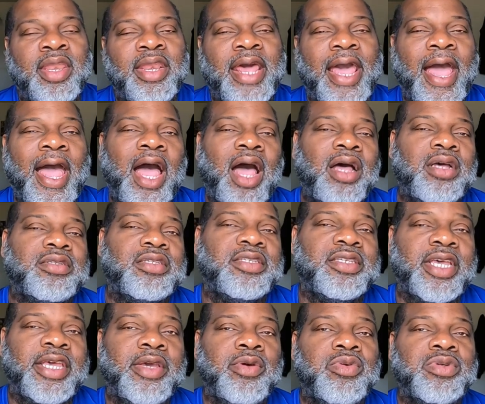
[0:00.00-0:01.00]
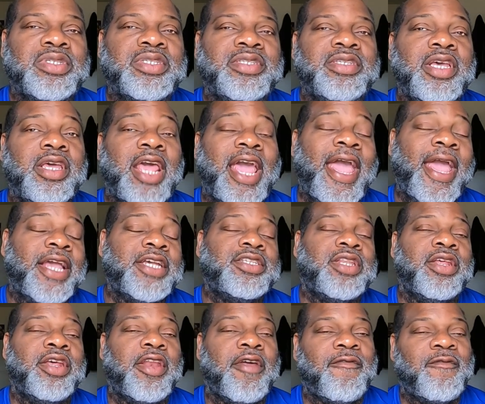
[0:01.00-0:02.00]
The houses he was sent,
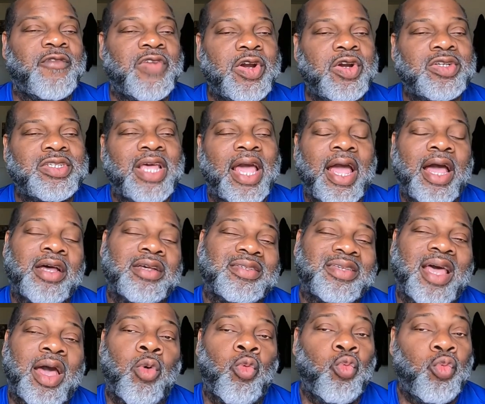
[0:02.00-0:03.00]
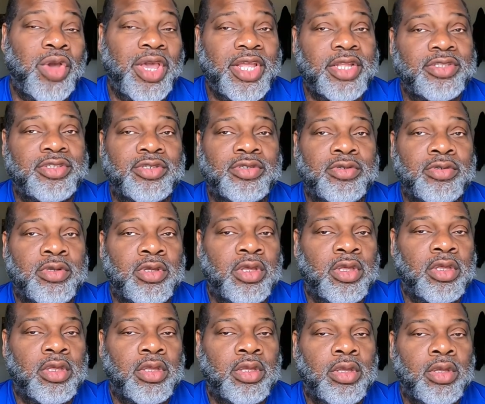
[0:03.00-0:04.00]
actually the first house I went to
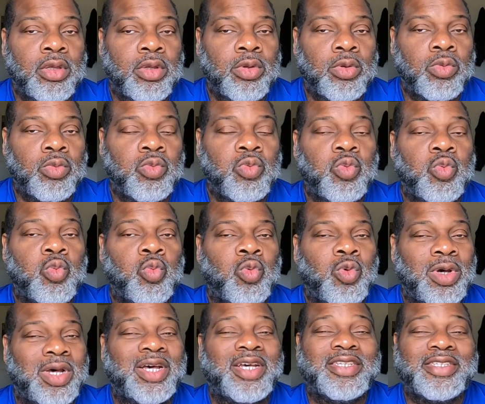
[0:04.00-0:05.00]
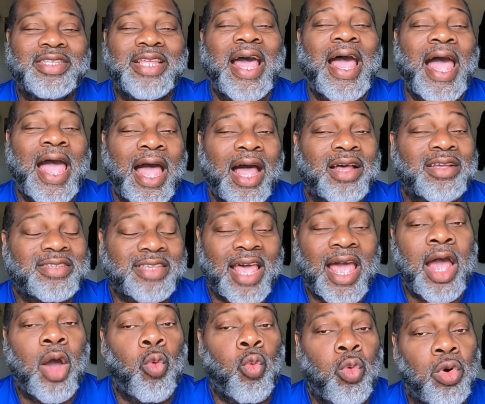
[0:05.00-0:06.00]
was the house
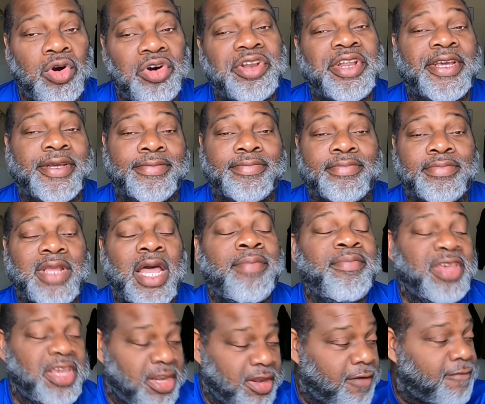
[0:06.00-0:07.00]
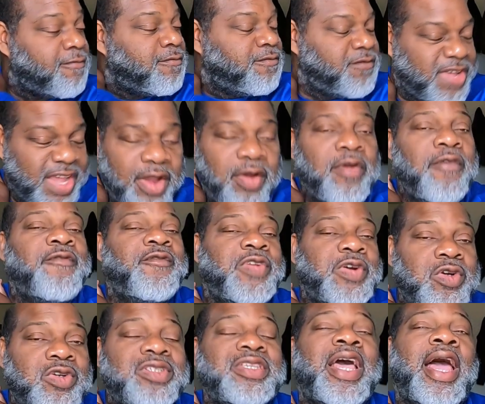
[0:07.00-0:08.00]
I wanted. I mean, the very
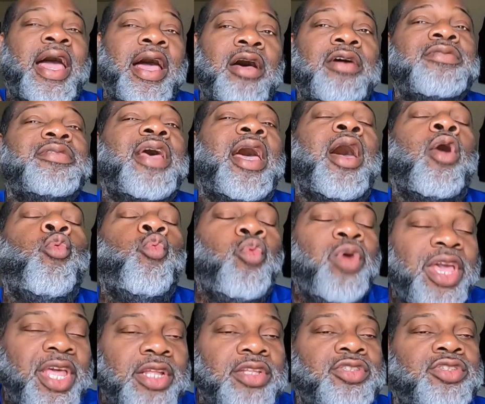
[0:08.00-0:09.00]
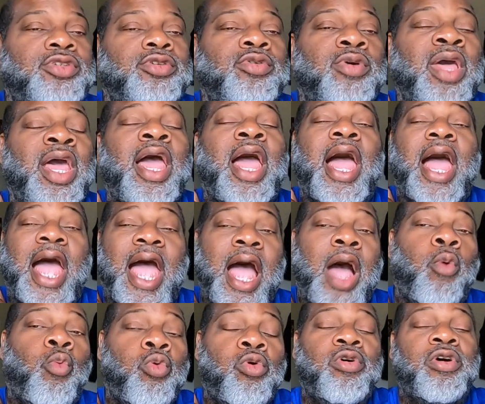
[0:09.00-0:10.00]
first house I went to,
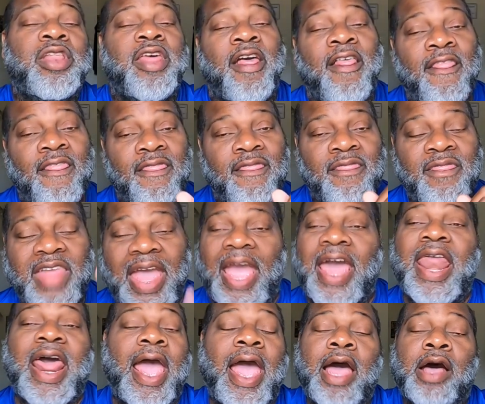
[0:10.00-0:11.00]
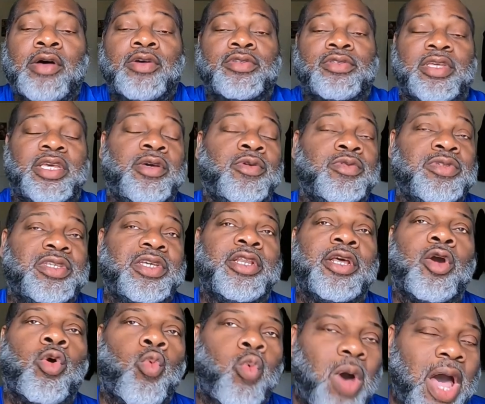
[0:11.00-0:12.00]
I wanted that house. It was
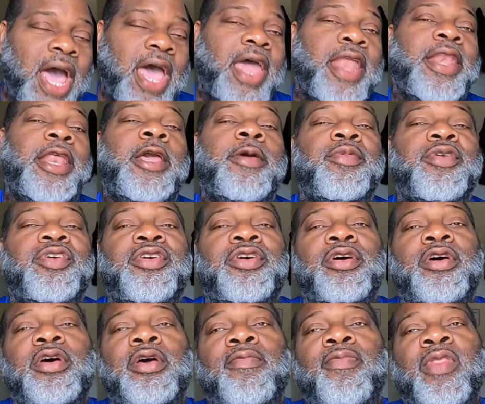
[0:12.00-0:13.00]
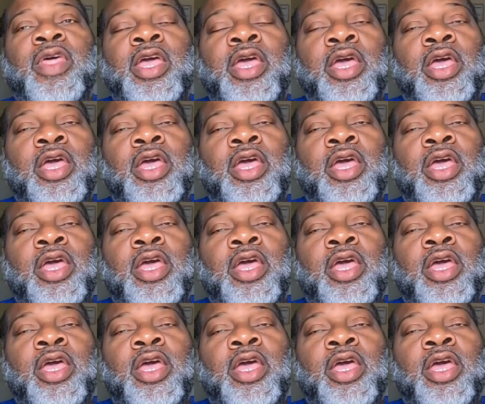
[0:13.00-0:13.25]
in a quiet neighborhood.